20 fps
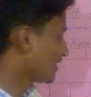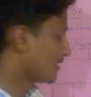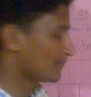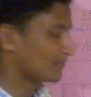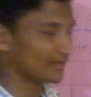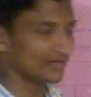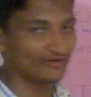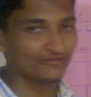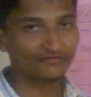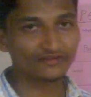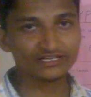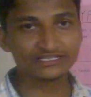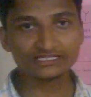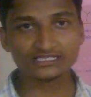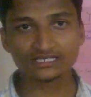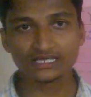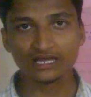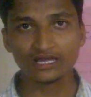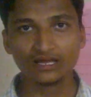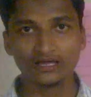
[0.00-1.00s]
My dear friends,
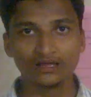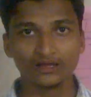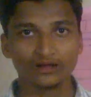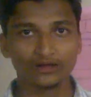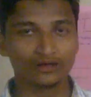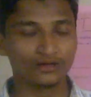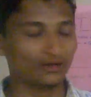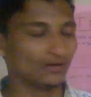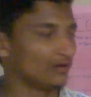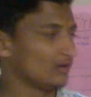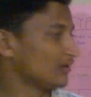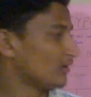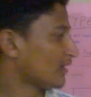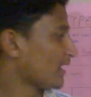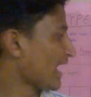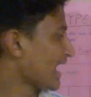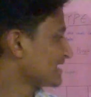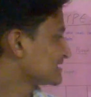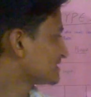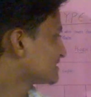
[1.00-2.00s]

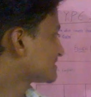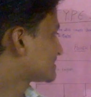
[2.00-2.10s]
as I